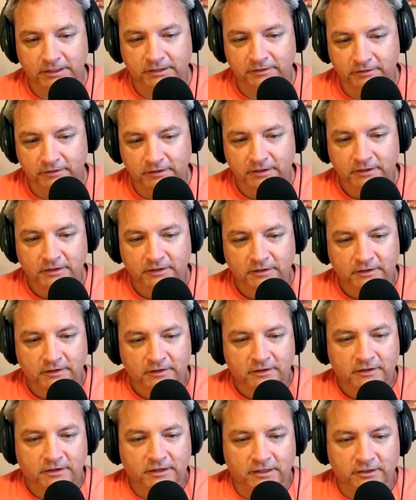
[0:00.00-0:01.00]
And
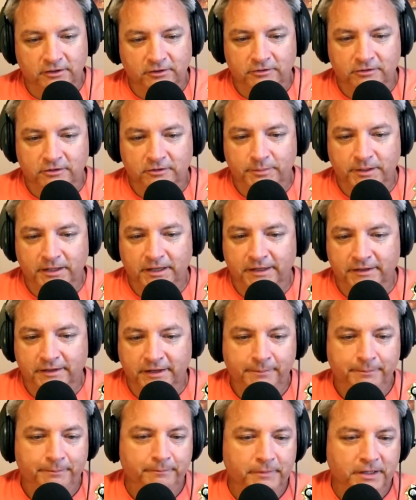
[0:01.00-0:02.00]
you could just be like,
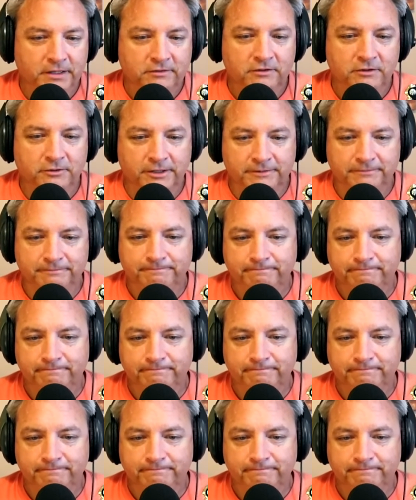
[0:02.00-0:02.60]
yep, let's do it.